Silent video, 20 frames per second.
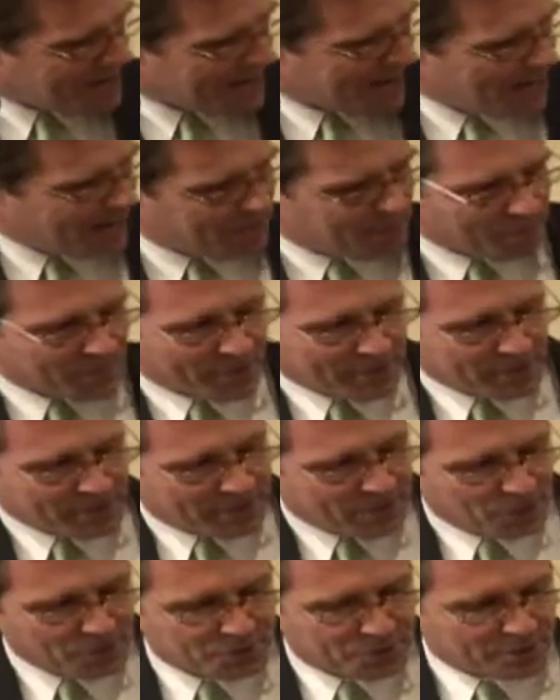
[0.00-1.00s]

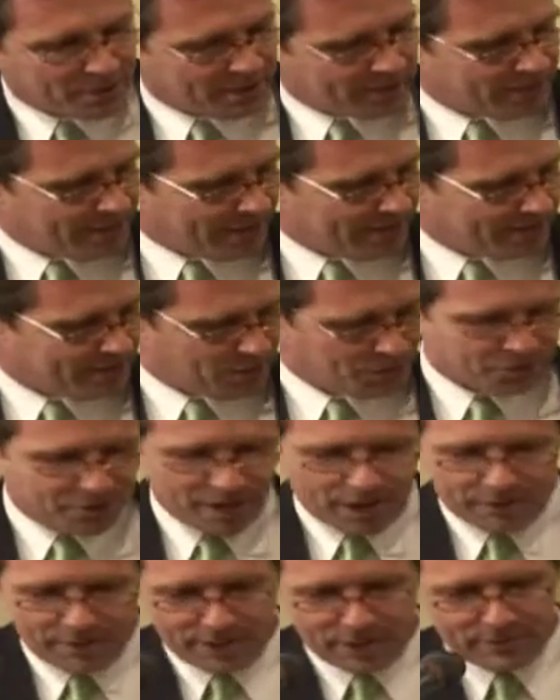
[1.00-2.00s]
Coach K,
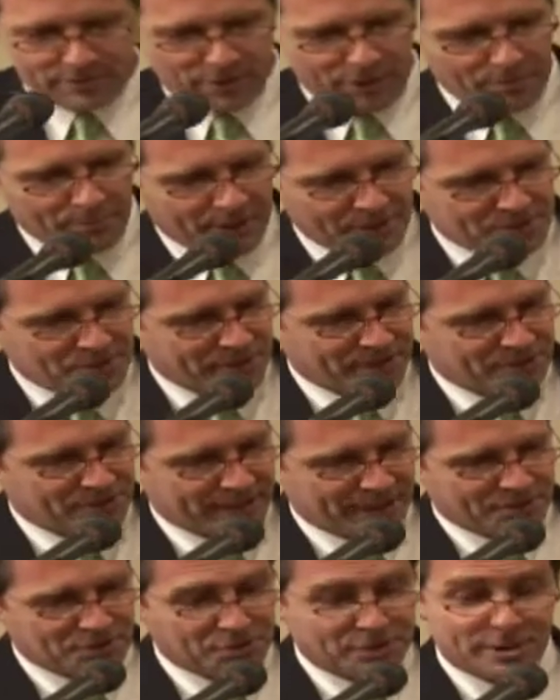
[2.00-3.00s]
thank you very much.
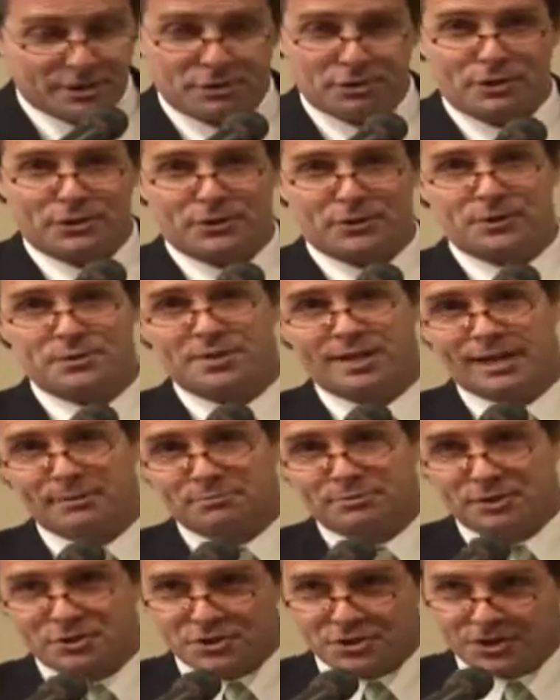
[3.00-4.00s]
It's nice to see that the third
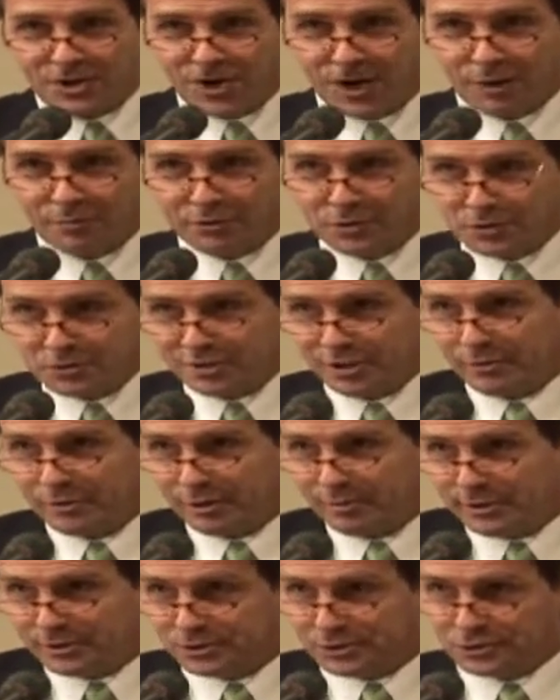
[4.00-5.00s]
time's the charm. Usually
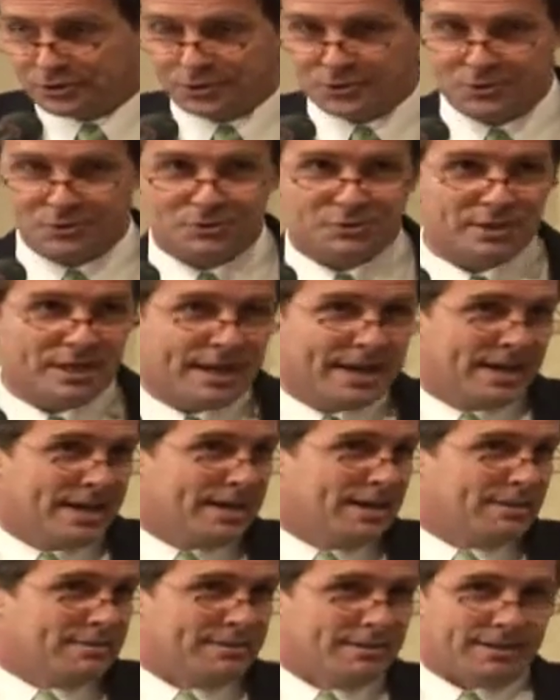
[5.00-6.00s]
when I'm introduced,
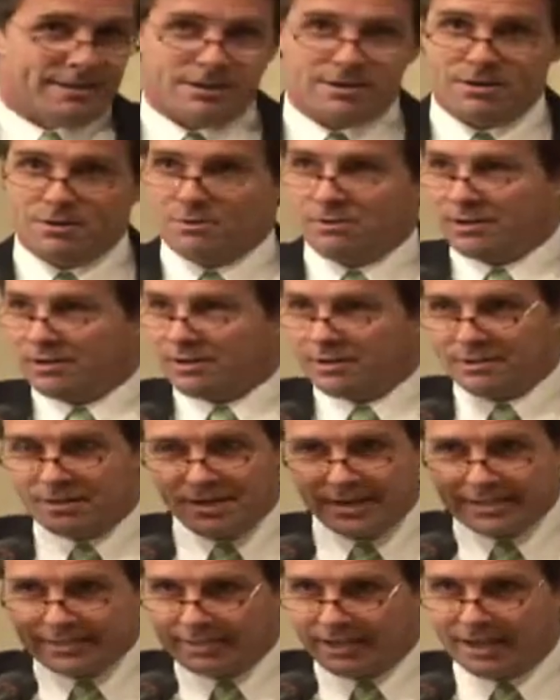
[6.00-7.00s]
they go a
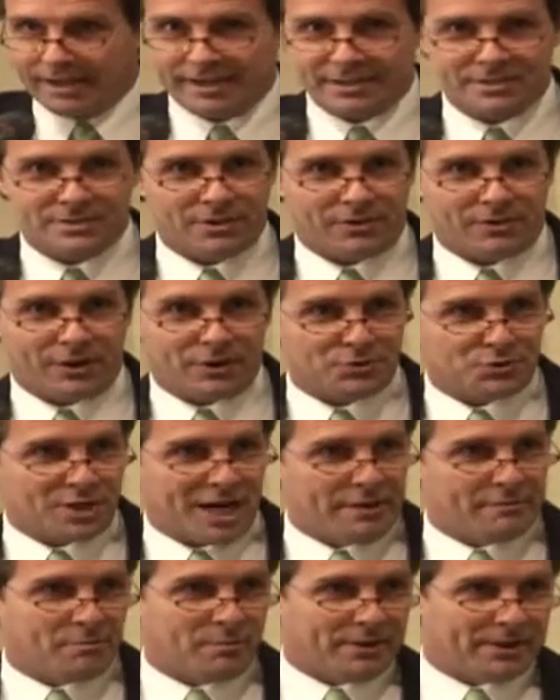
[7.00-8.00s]
long
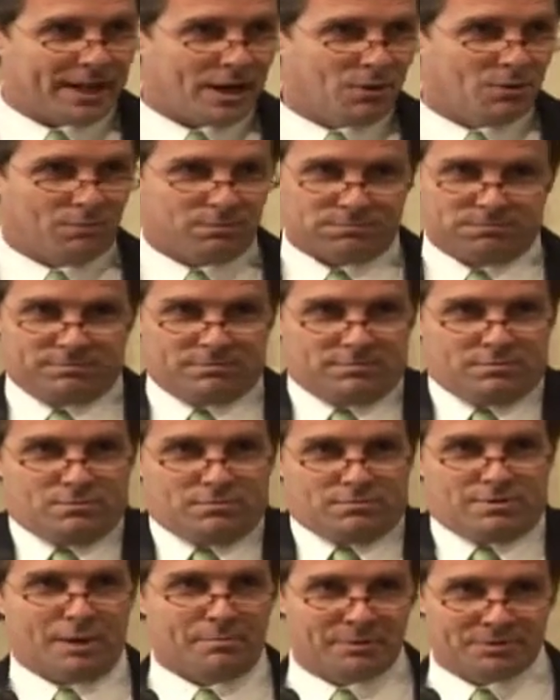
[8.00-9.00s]
diatribe about how
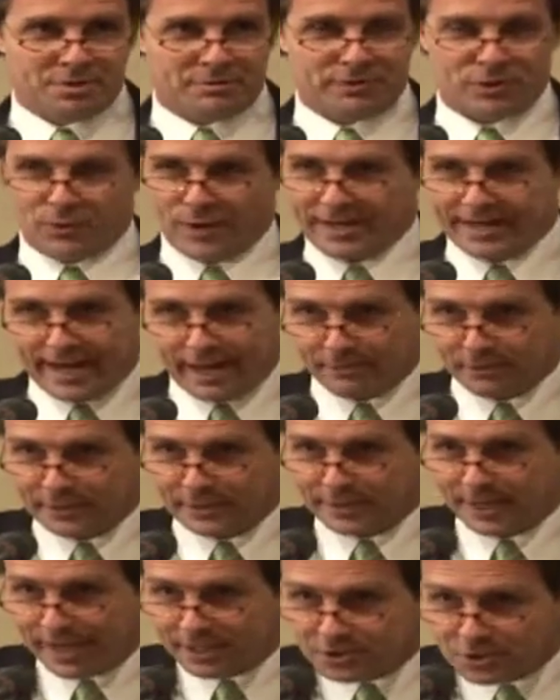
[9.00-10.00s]
much of a great
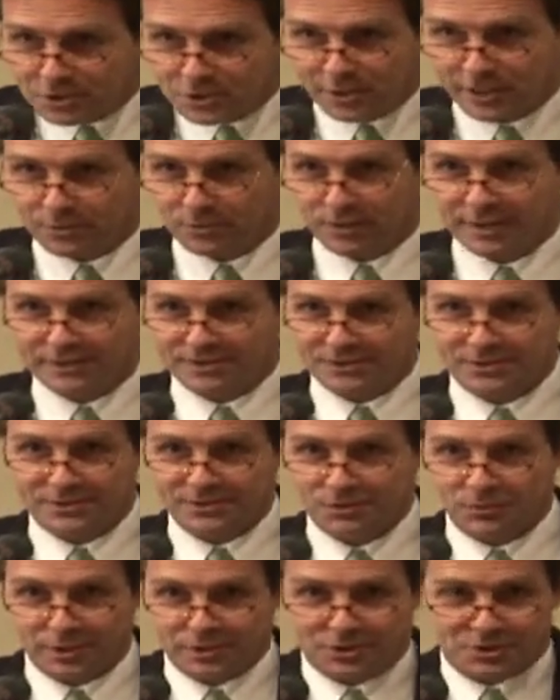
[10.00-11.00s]
athlete in high school I
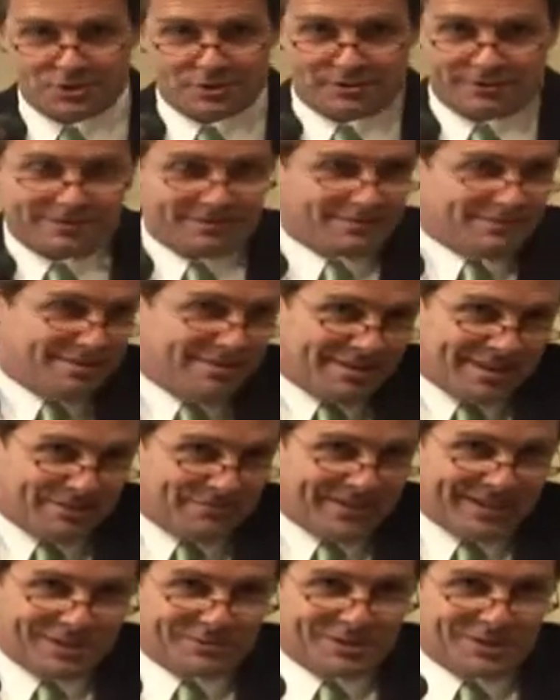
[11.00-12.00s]
was, which,
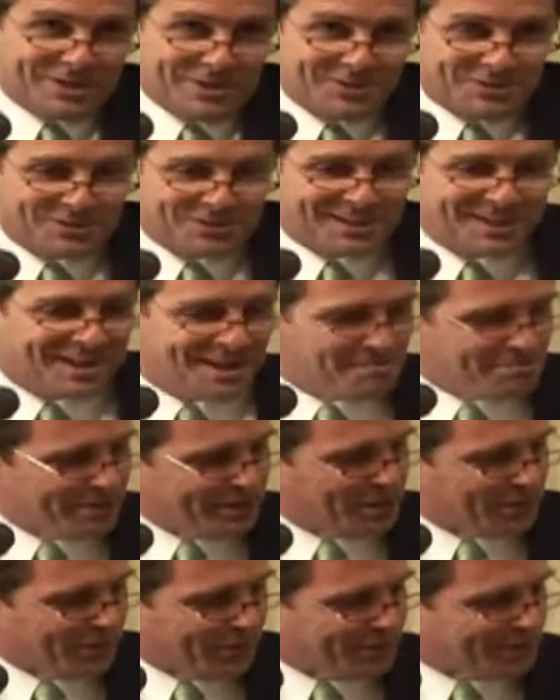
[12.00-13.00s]
if anyone knows
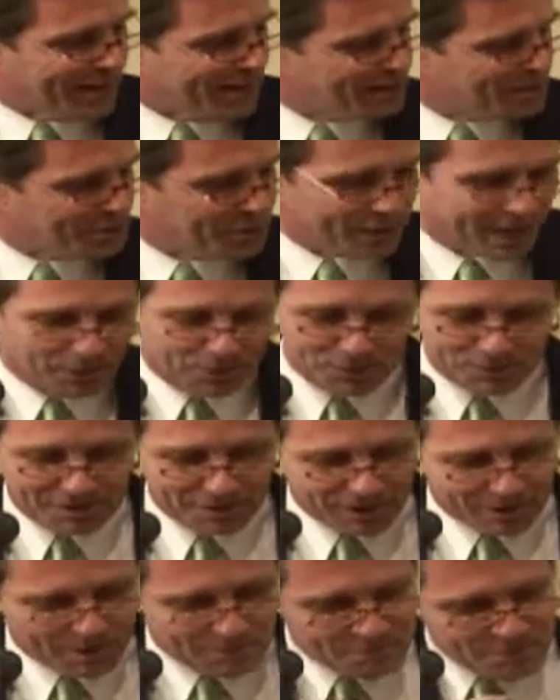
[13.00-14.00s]
my career in high school, I was
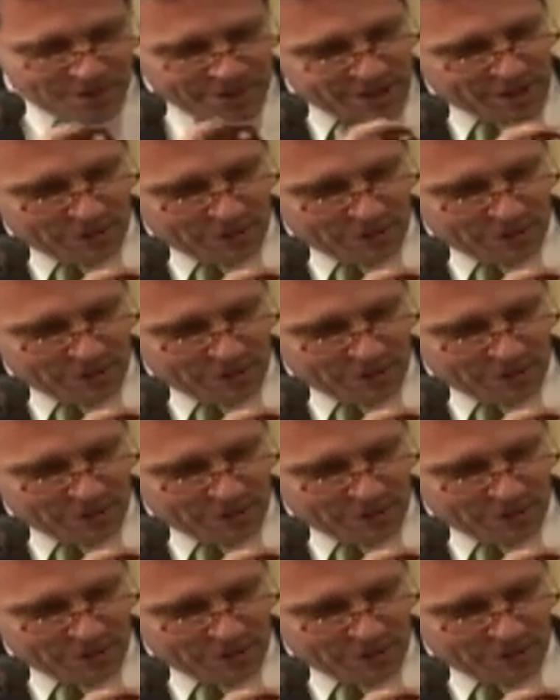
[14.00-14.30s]
the